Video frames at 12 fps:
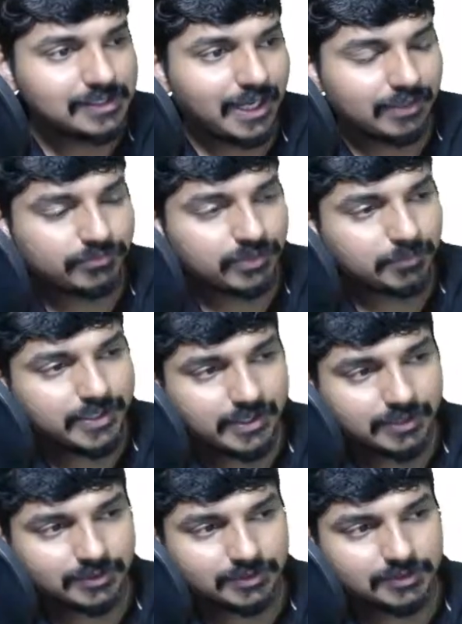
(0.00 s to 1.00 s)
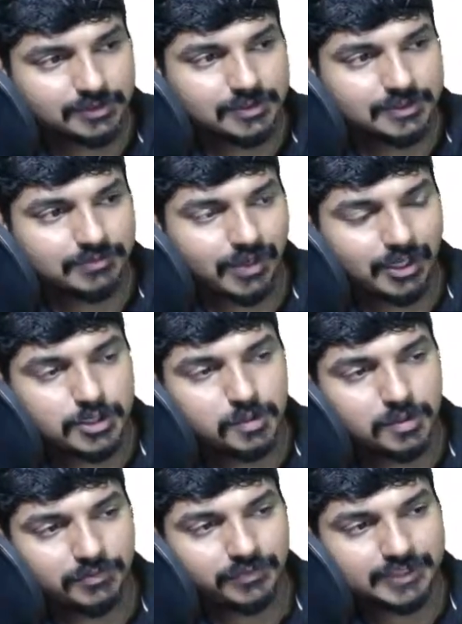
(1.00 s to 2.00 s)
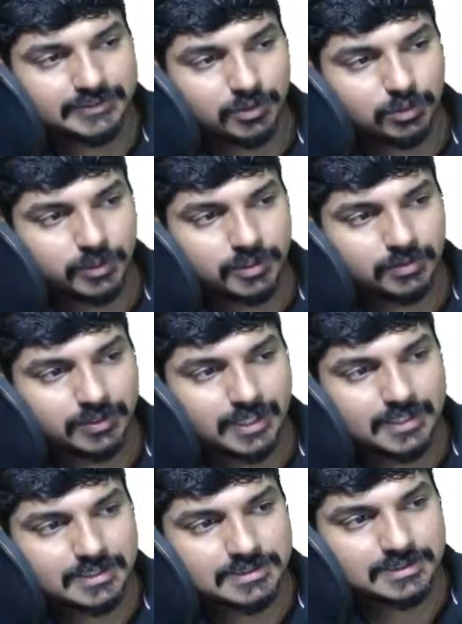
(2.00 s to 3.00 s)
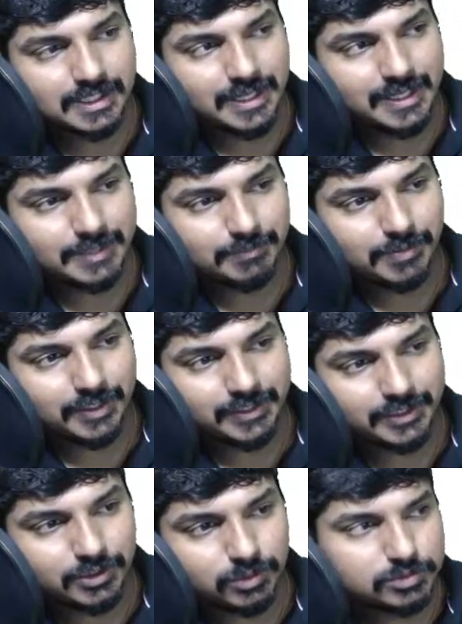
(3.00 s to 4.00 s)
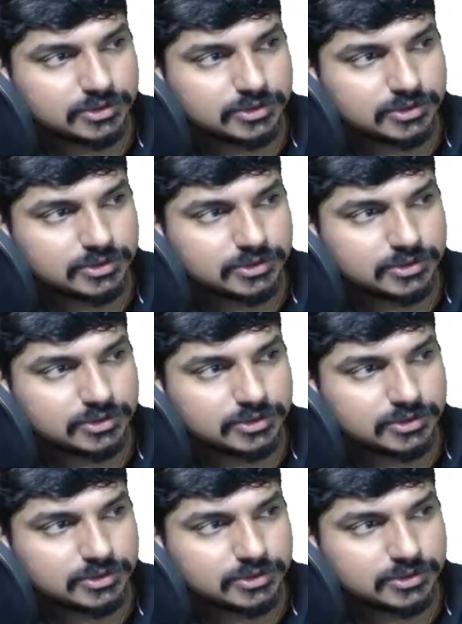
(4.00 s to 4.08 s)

And from here, the value of x you're going to get is a by 2.